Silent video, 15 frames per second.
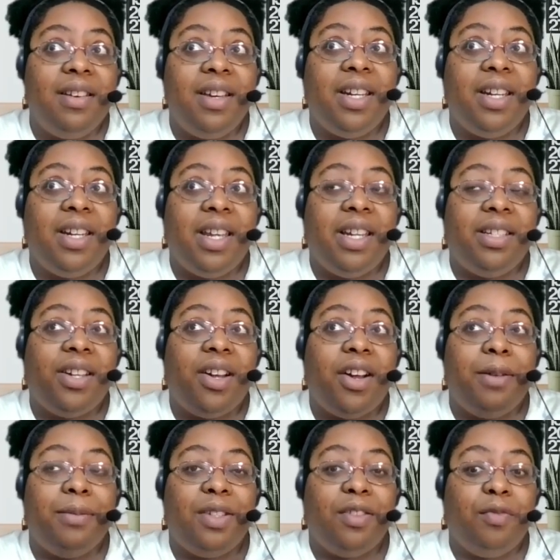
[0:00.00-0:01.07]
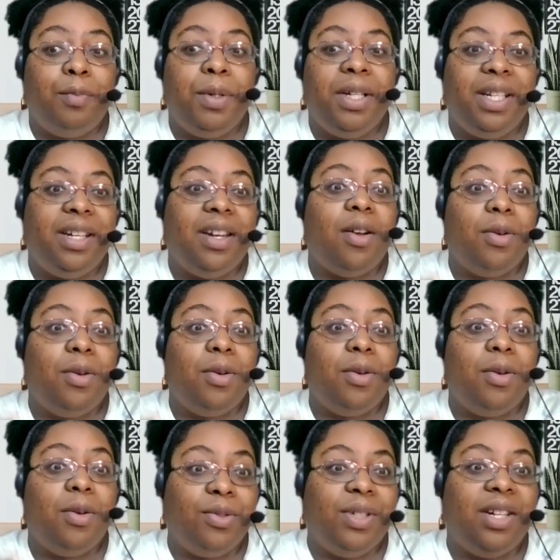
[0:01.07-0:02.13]
good in terms of putting
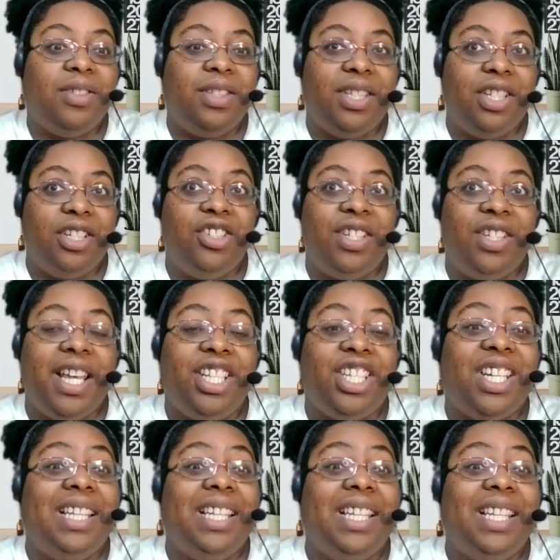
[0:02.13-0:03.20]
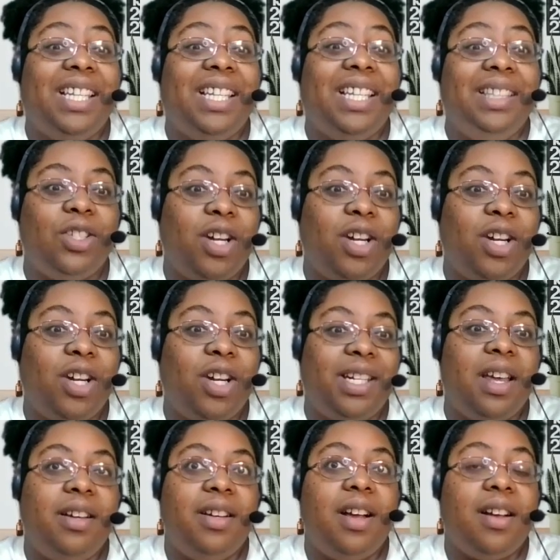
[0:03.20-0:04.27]
homeschooling on center stage and at least
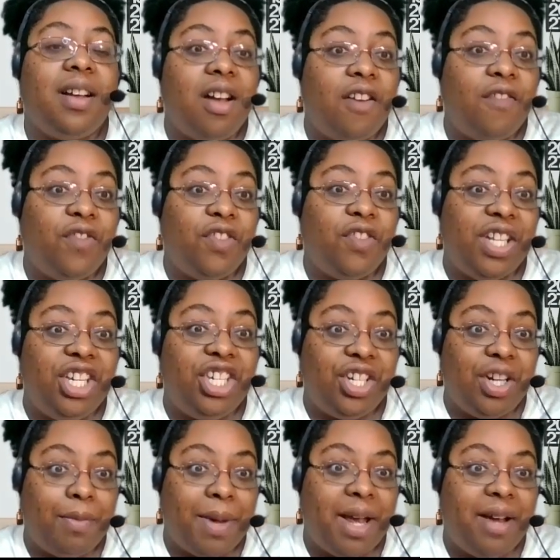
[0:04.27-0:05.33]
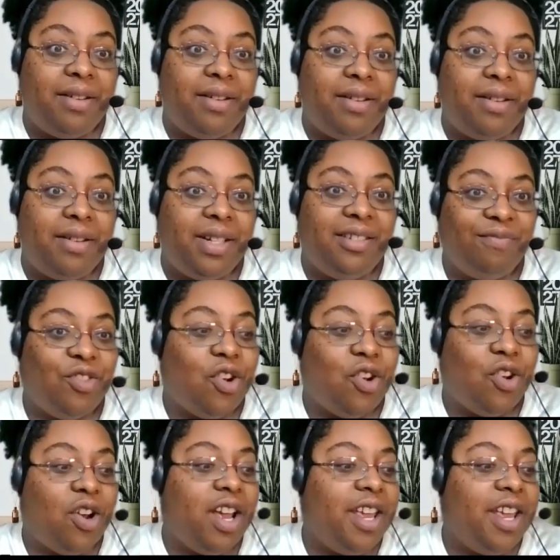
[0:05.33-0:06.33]
starting a conversation about it,